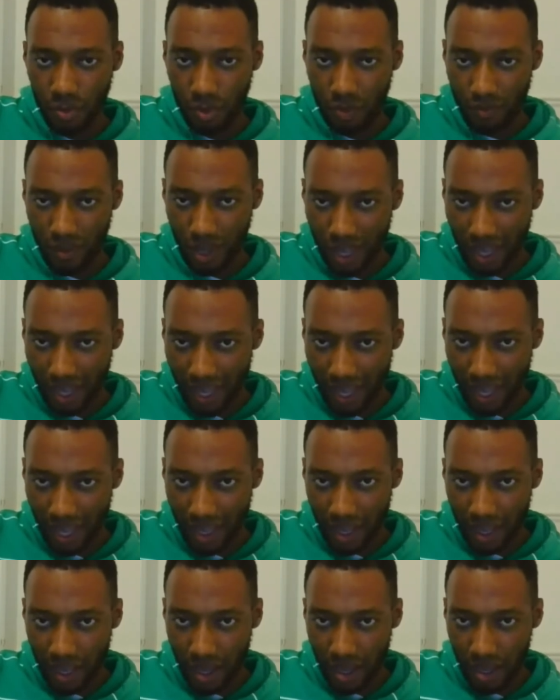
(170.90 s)
with
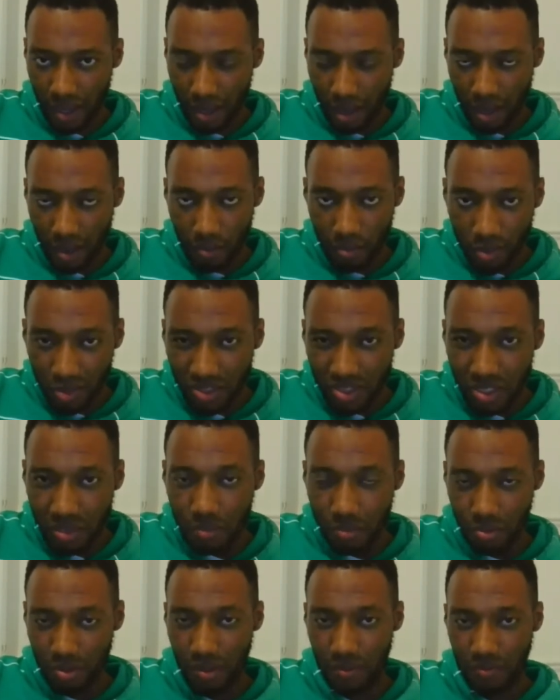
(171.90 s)
a
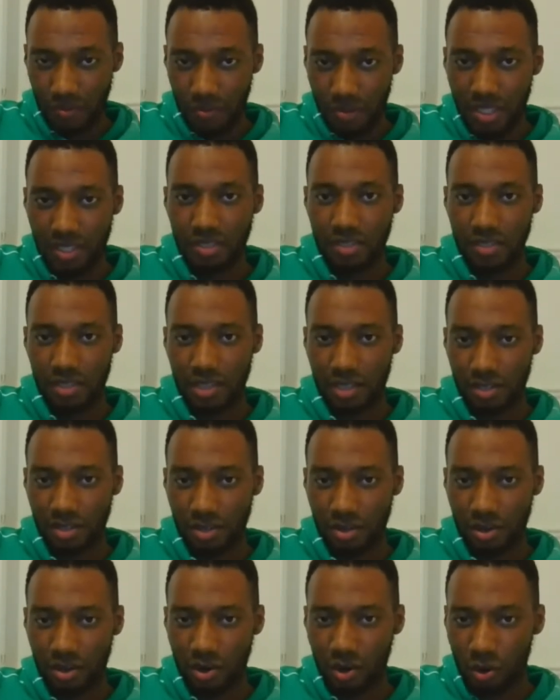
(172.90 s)
Muslim boy from India
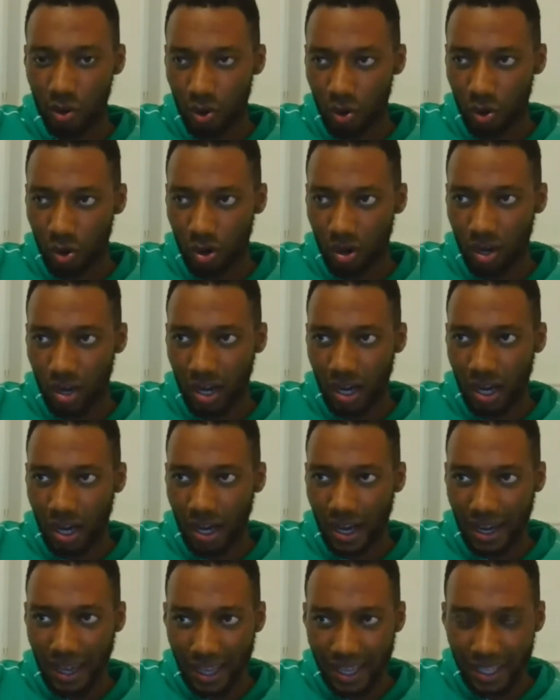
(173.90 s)
or
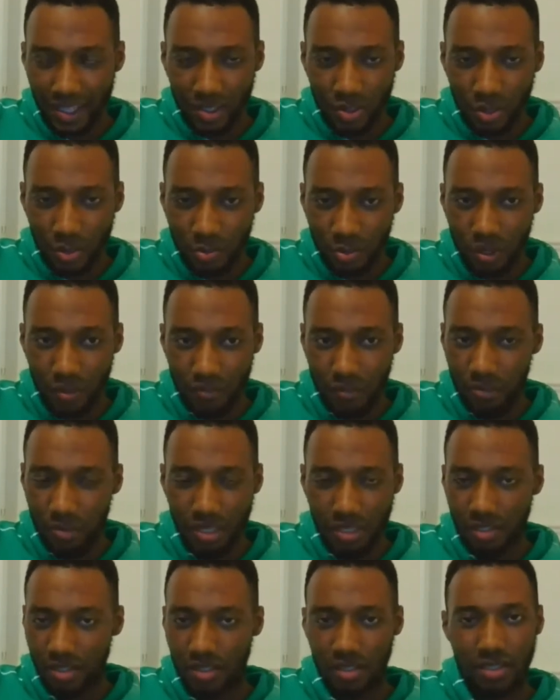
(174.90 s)
a Hindu boy from
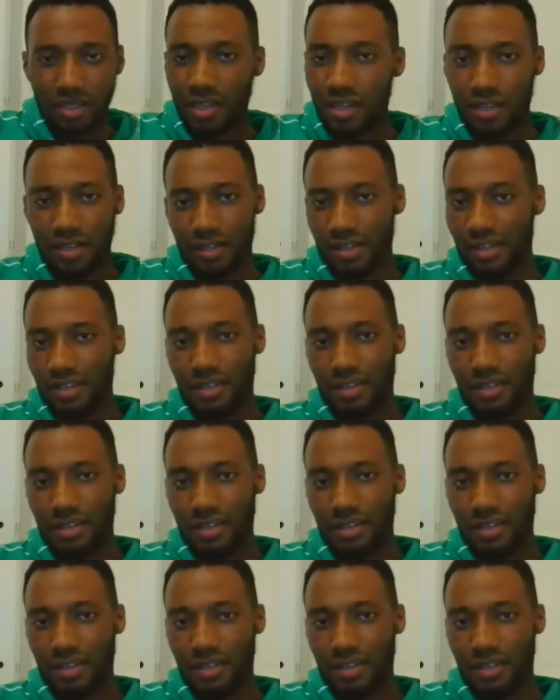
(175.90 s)
India? No.